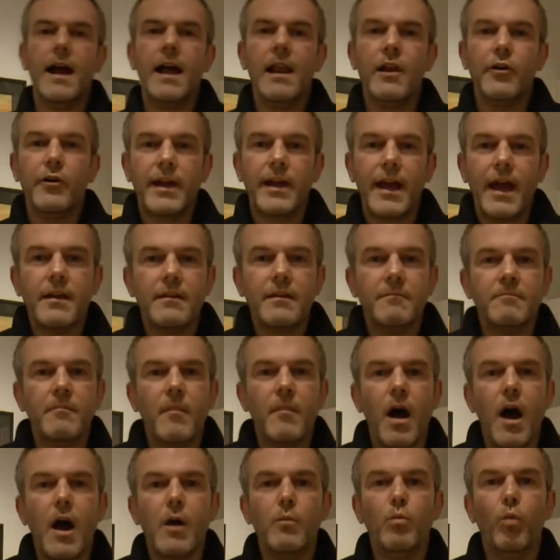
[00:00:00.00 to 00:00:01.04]
Hello again,
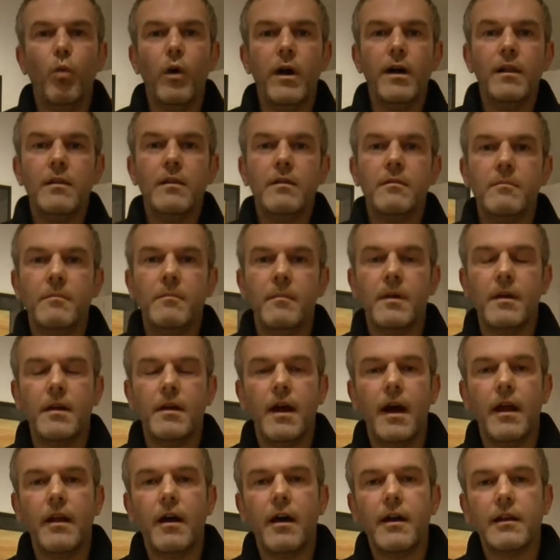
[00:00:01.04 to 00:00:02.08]
I'm Will,
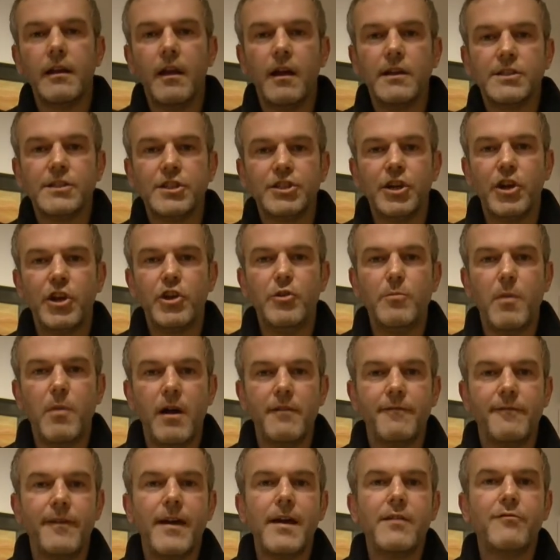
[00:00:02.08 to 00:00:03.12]
and I'd like to show you my
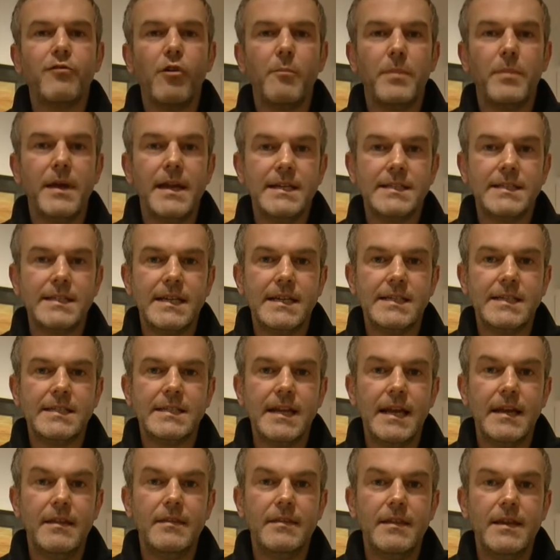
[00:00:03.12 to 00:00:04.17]
favourite
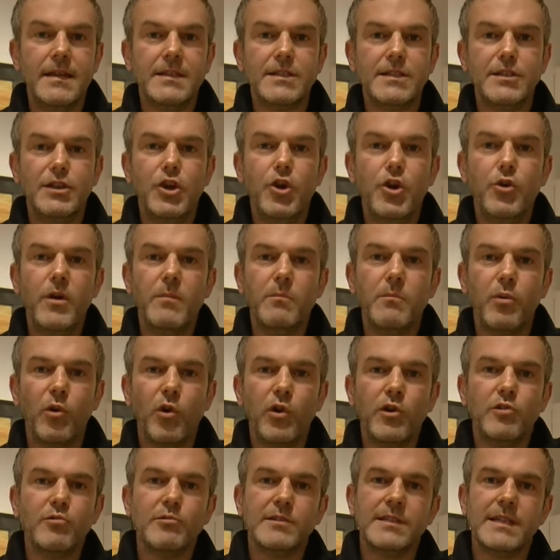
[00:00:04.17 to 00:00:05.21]
pieces in this new
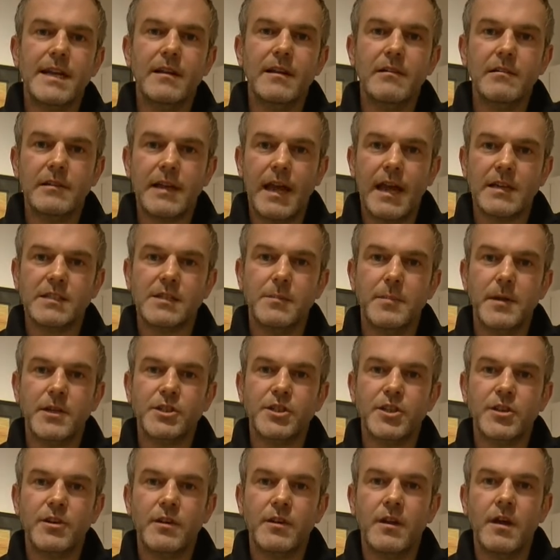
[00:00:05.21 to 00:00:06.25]
Embroiderers Guild
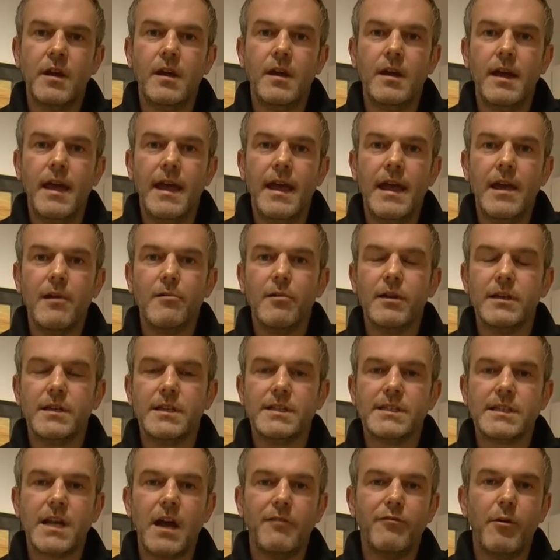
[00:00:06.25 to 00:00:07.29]
exhibition here at
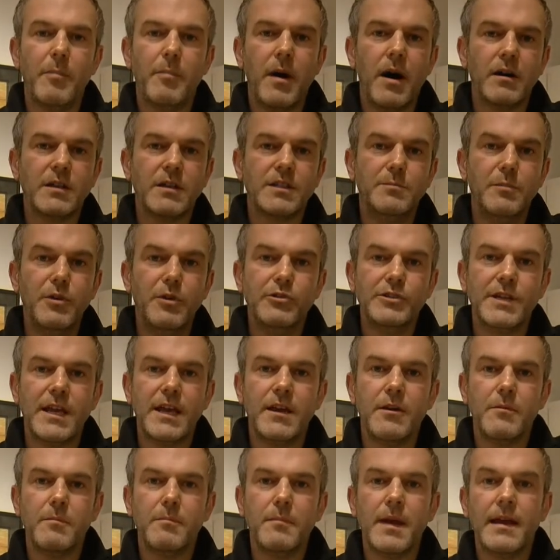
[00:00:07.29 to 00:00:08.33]
Discover Bucks
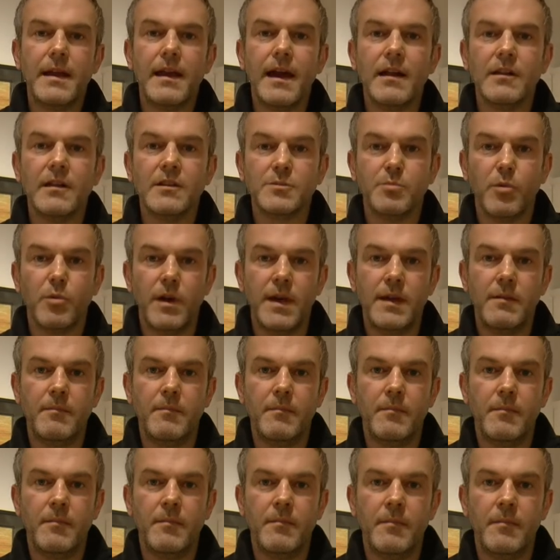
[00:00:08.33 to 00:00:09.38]
Museum in Aylesbury.
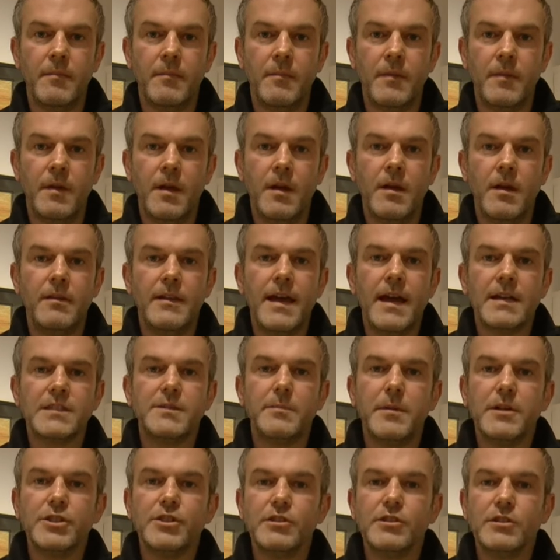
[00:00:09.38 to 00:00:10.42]
The
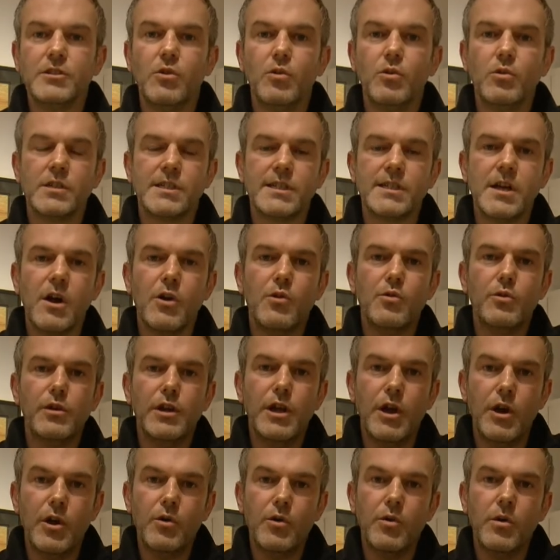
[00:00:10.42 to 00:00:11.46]
exhibition is called Sew
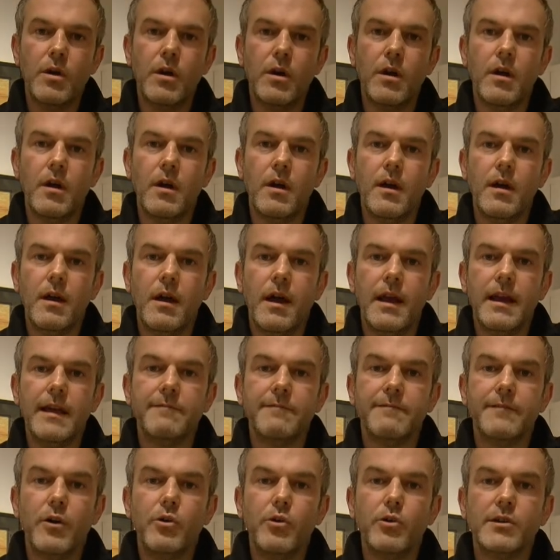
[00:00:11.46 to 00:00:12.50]
New, and it
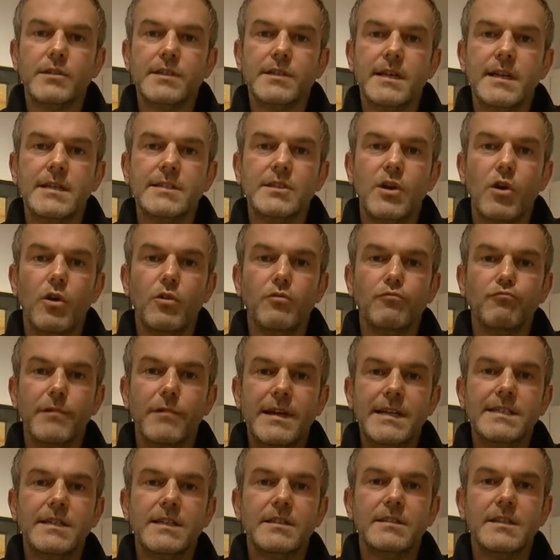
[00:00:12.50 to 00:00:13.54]
focuses on
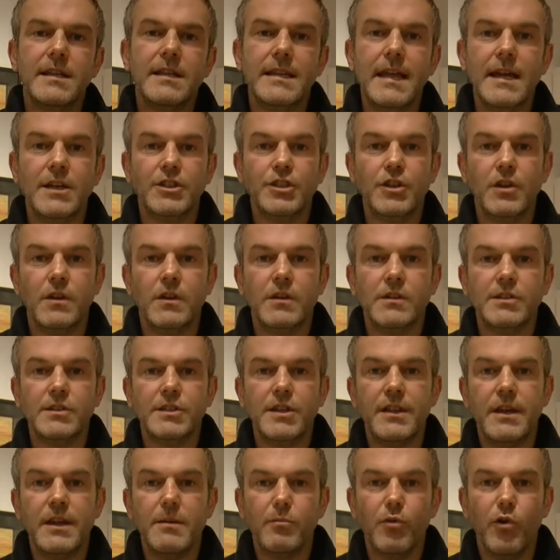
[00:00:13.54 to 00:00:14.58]
recent additions to
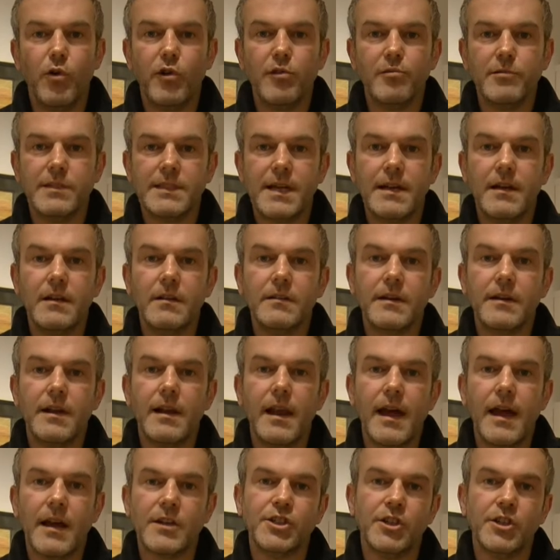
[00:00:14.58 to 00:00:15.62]
the Embroiderers Guild
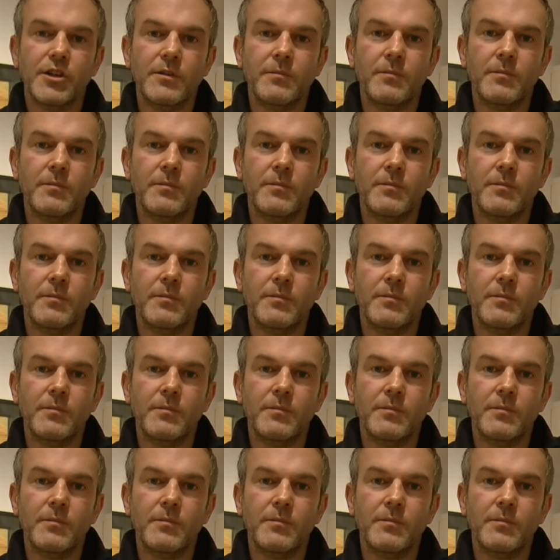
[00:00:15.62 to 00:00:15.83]
collection.